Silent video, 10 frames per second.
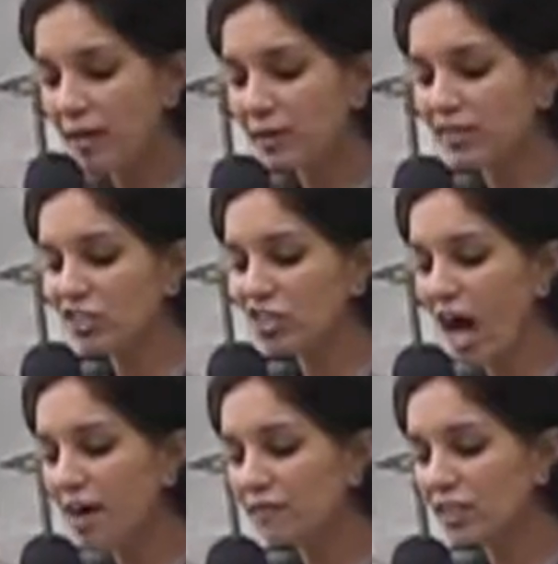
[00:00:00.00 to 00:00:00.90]
with the
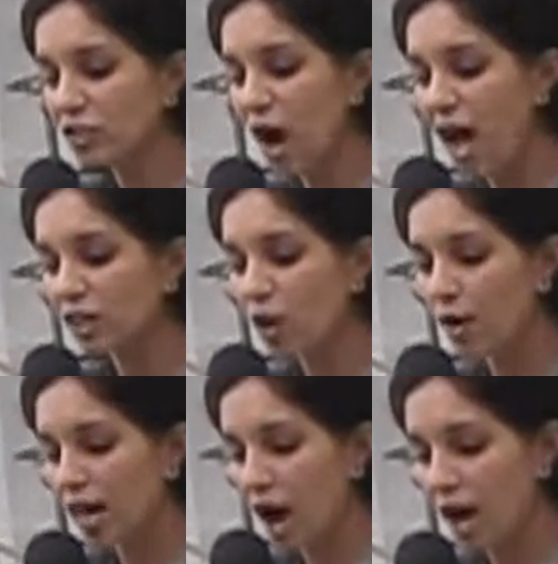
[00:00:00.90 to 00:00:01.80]
Shafia trial
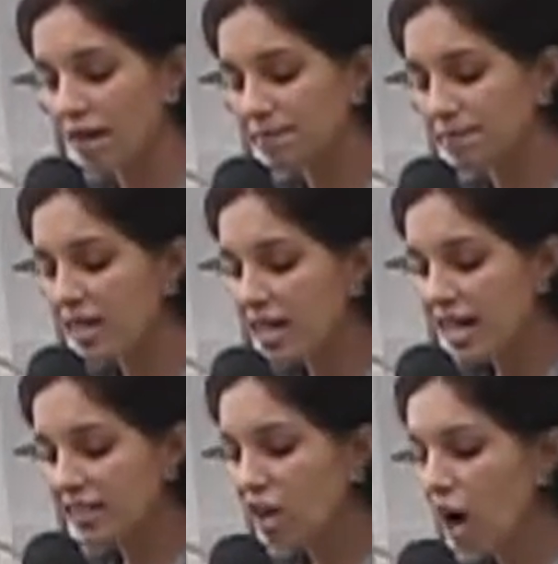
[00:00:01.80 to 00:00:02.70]
going on,
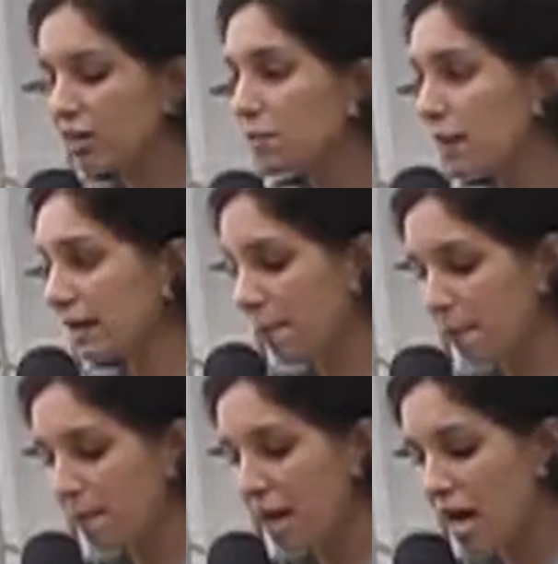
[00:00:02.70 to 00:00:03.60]
it's hard to pick up
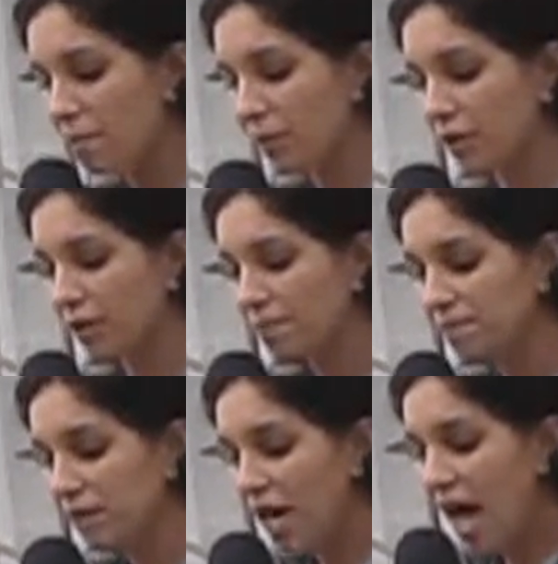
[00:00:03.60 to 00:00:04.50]
a paper
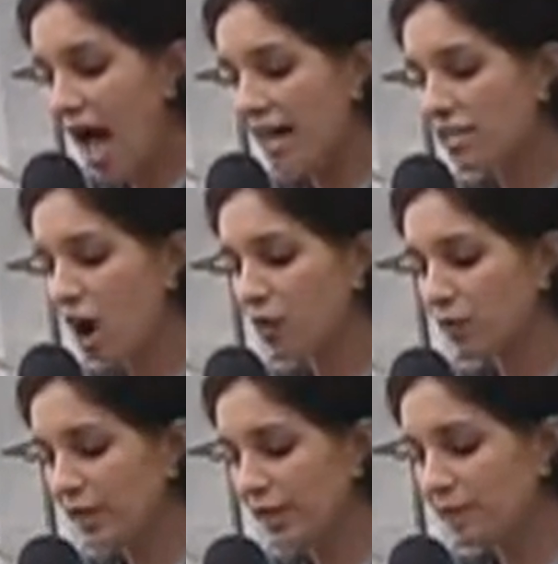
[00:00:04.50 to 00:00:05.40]
and not
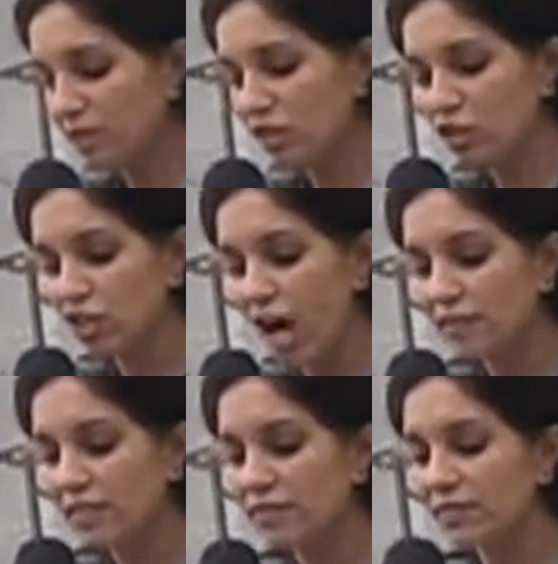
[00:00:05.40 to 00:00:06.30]
read Mr.
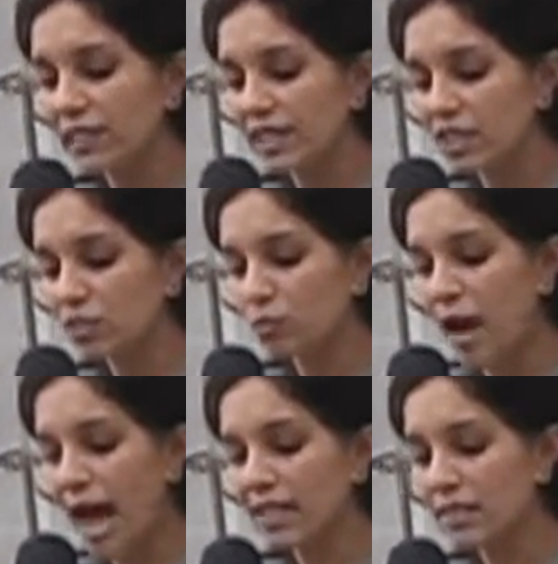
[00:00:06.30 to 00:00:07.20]
Shafia's villainous
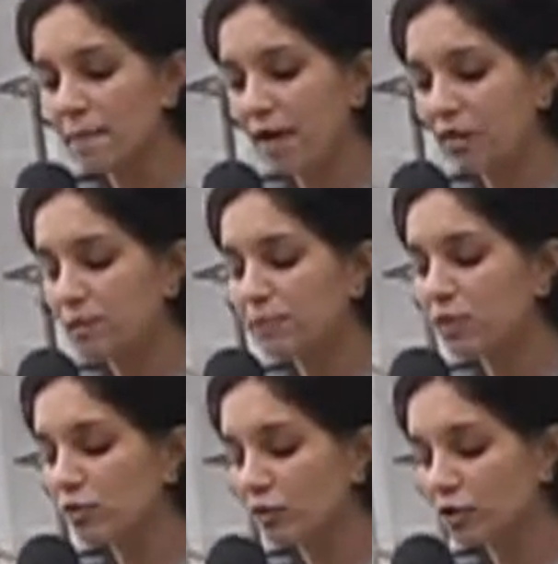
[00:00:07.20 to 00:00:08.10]
rants about his
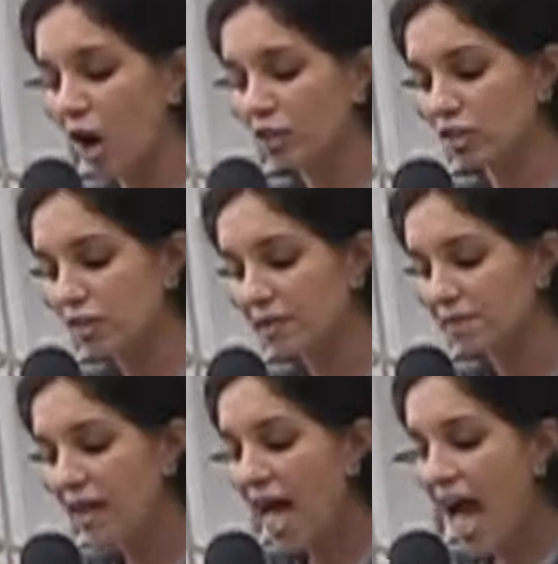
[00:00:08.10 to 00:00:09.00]
beautiful daughters
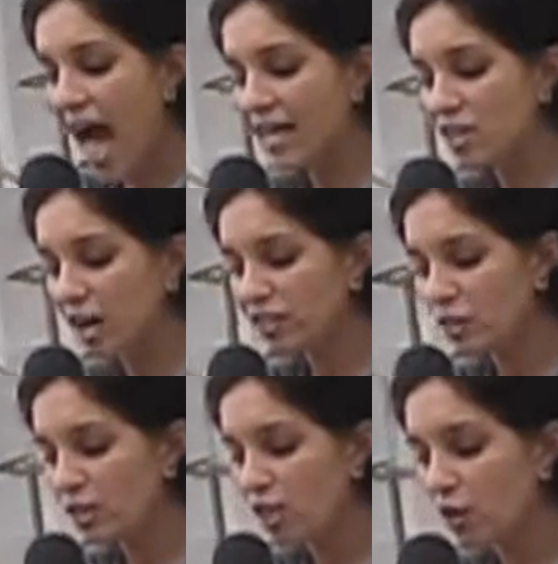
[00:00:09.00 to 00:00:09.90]
and not to
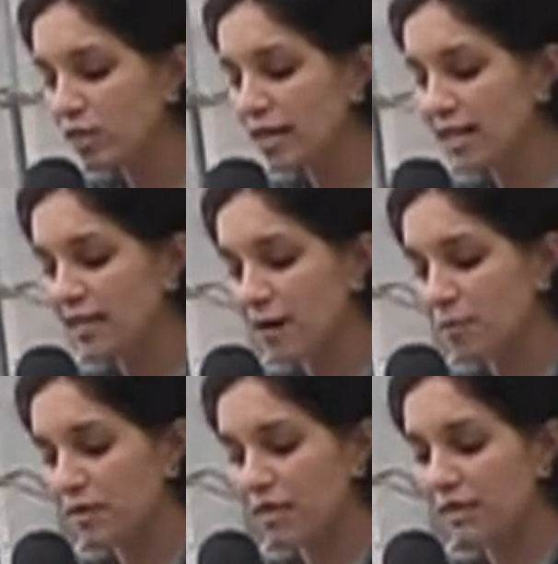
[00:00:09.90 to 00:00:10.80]
associate them
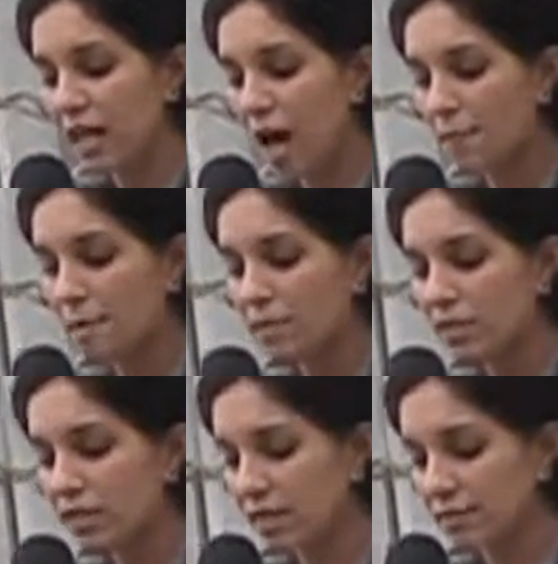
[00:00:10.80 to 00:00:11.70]
with Islam and
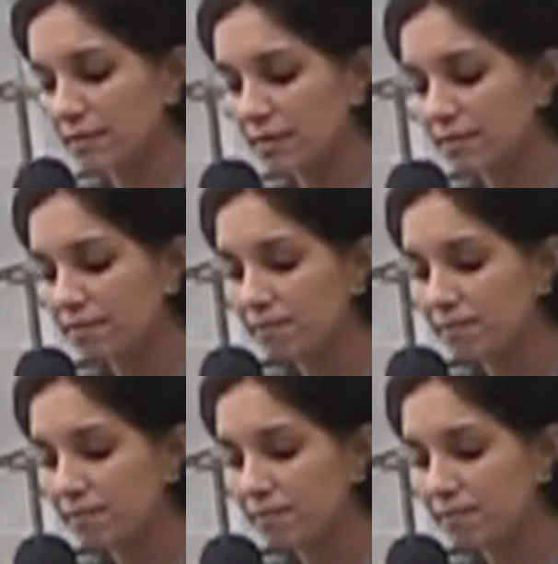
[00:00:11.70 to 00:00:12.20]
Muslims.